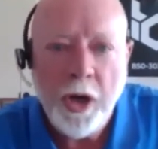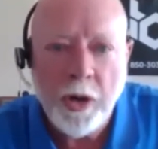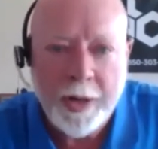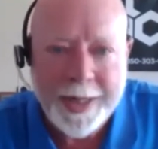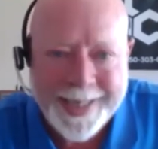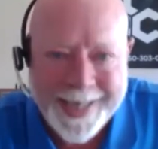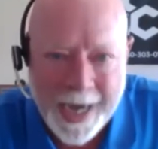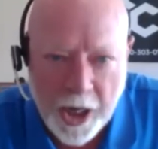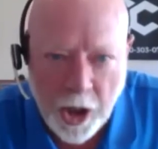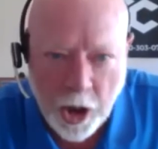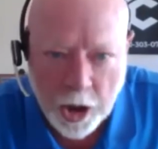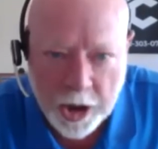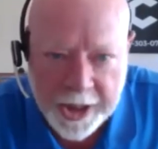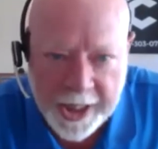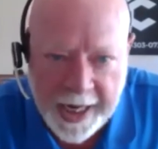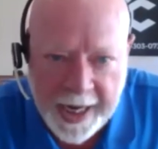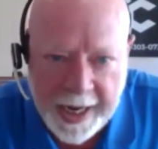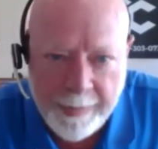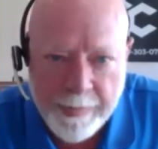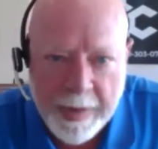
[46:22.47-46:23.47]
entire
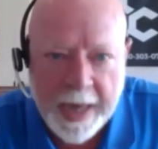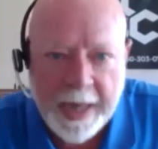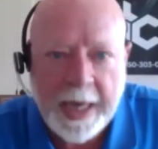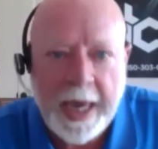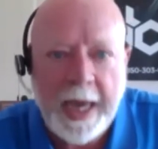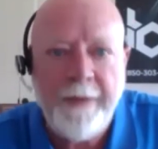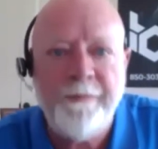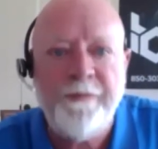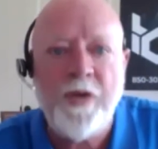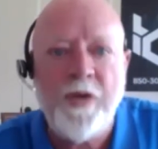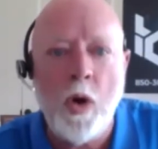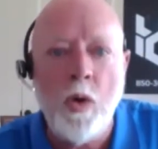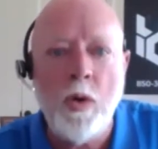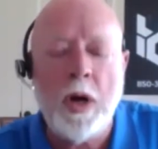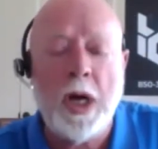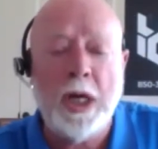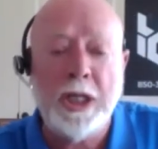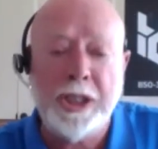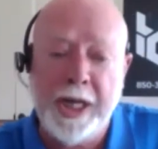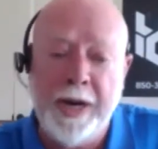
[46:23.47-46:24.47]
team making phone
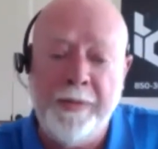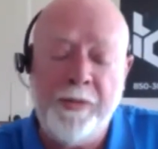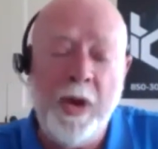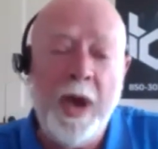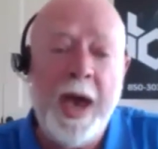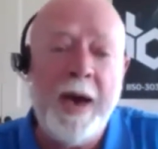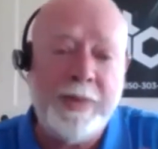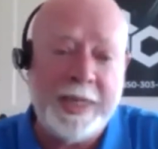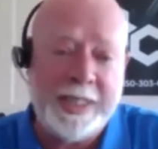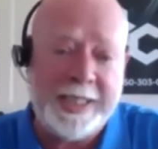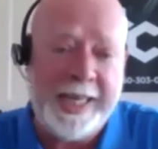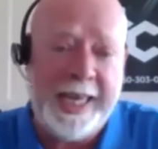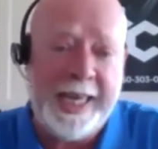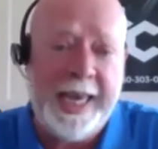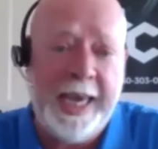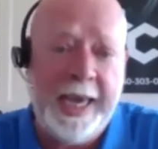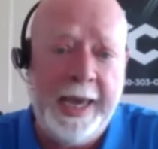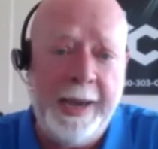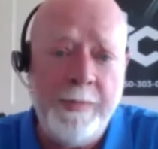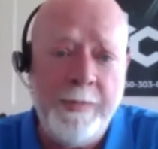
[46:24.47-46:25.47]
calls, and if you have a
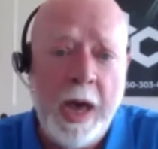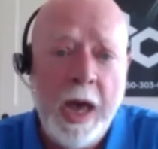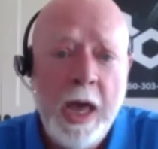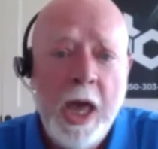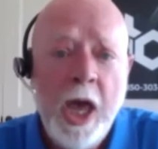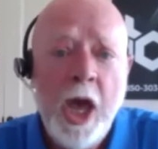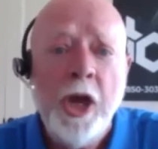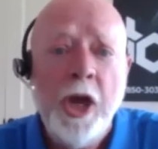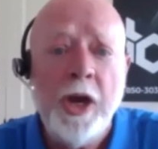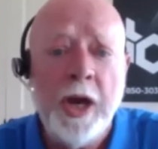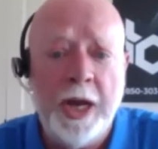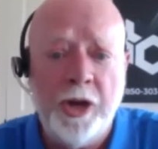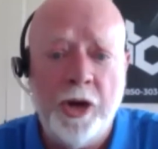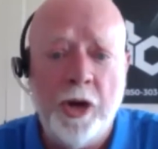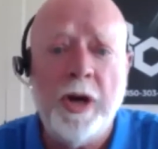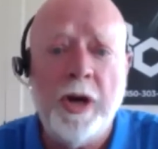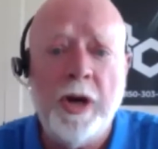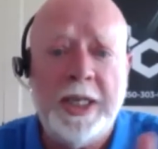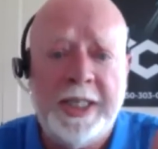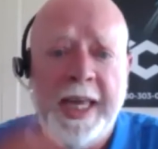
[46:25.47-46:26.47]
team and
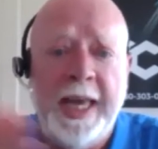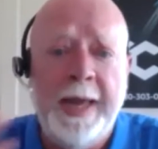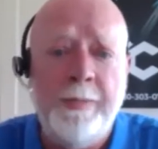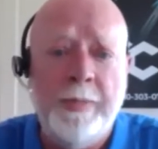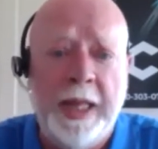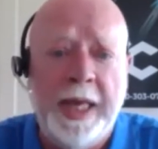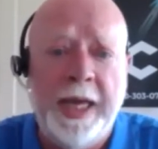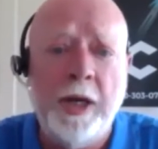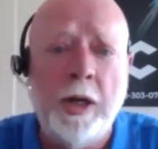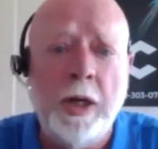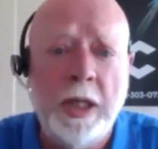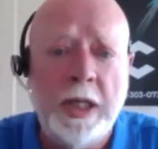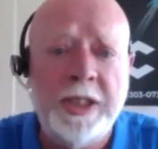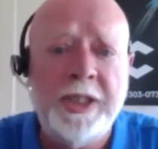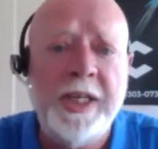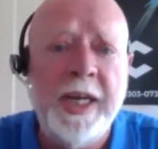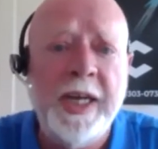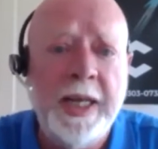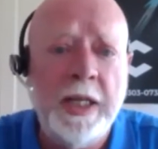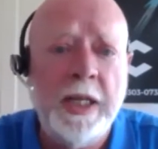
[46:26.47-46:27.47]
you're a team leader
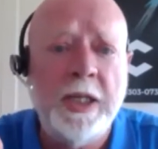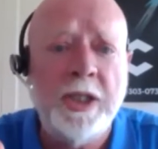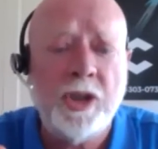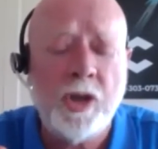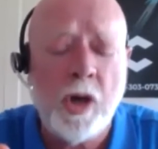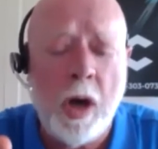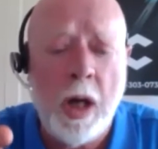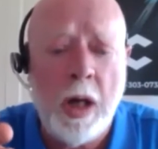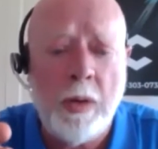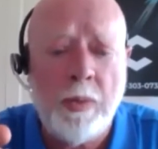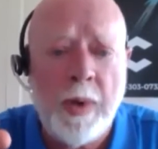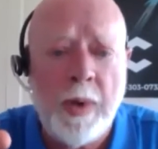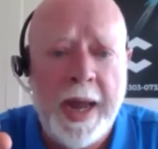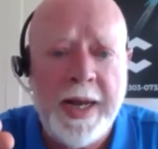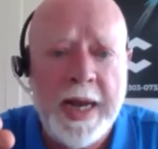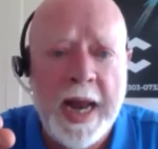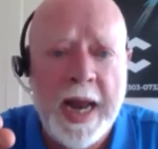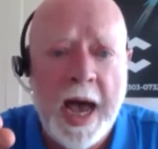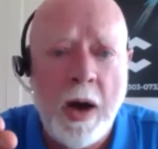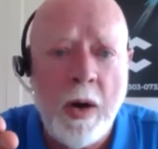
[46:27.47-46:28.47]
listening to this call
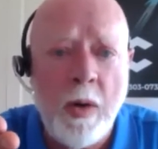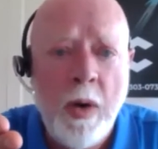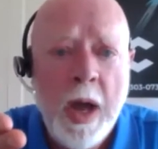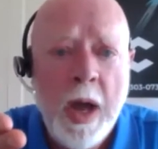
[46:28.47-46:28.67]
right now